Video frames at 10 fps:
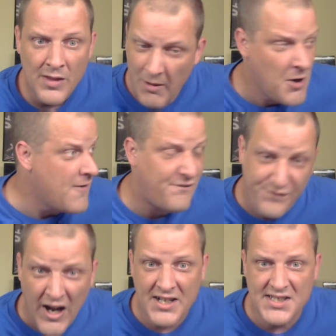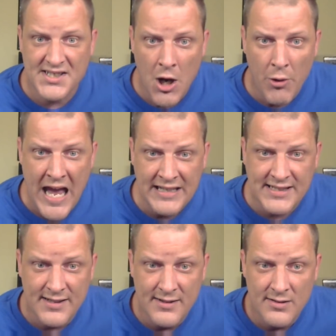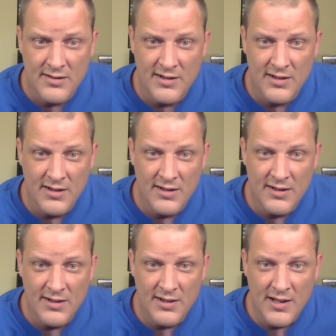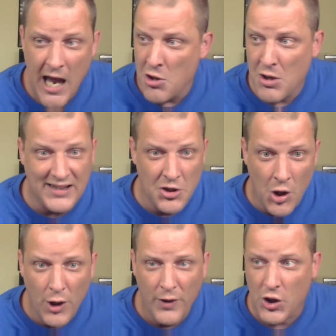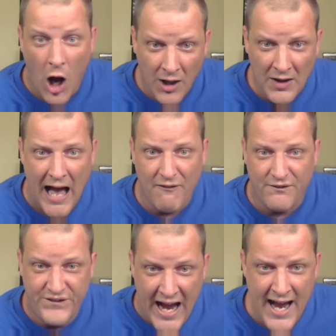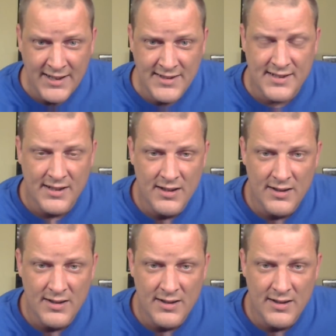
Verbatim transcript: Now, are you fucking serious? And you got the nerve to call out fans?